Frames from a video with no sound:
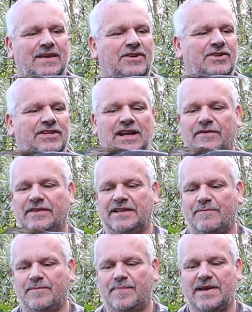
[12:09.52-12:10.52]
just over
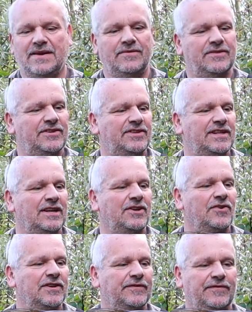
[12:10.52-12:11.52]
7 pounds. Still a
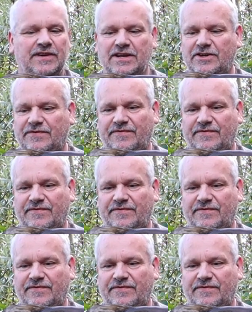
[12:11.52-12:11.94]
nice fish,